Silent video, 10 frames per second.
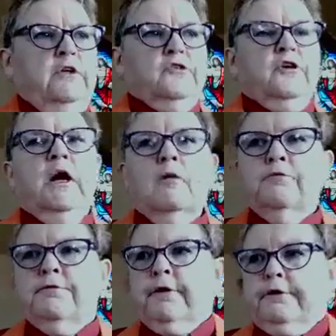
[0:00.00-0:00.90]

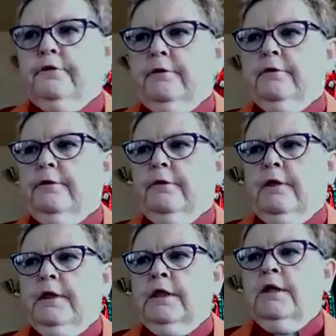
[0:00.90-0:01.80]
discomfort
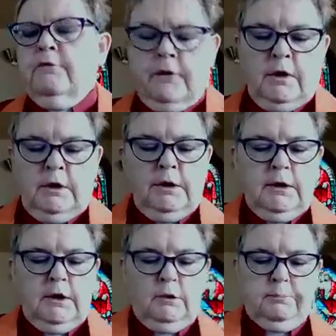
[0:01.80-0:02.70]
and even a
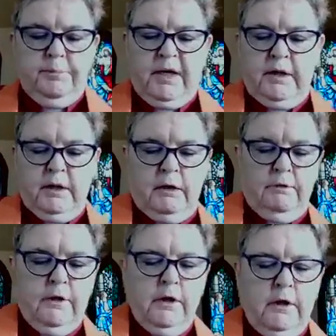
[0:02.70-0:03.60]
little bit
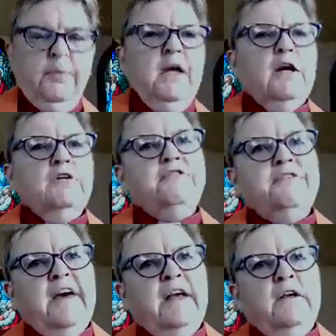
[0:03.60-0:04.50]
of being
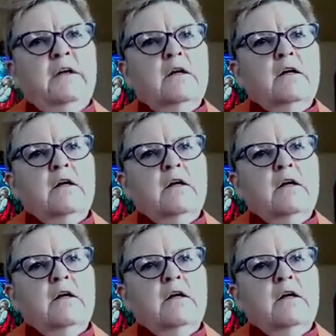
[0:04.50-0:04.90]
offended.